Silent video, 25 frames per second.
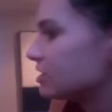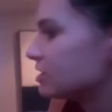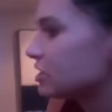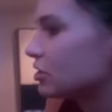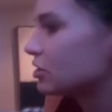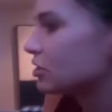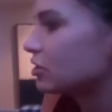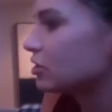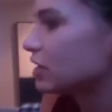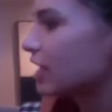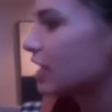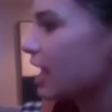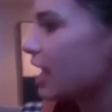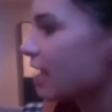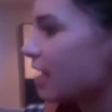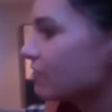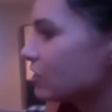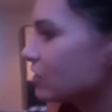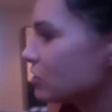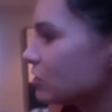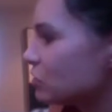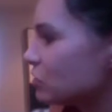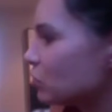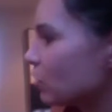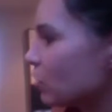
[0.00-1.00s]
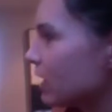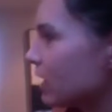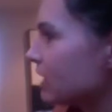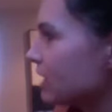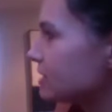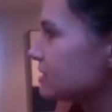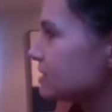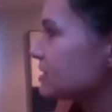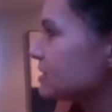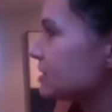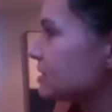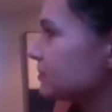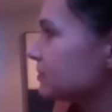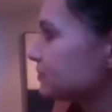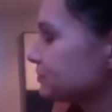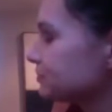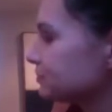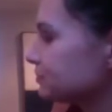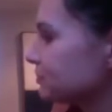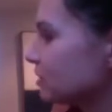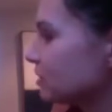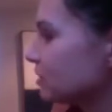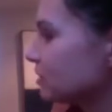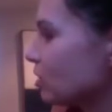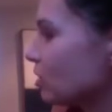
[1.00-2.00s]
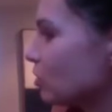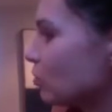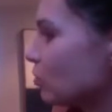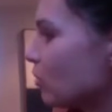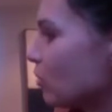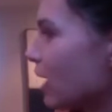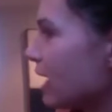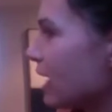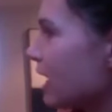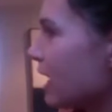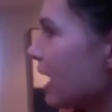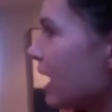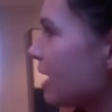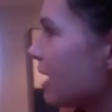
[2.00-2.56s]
you're gonna have those weights right at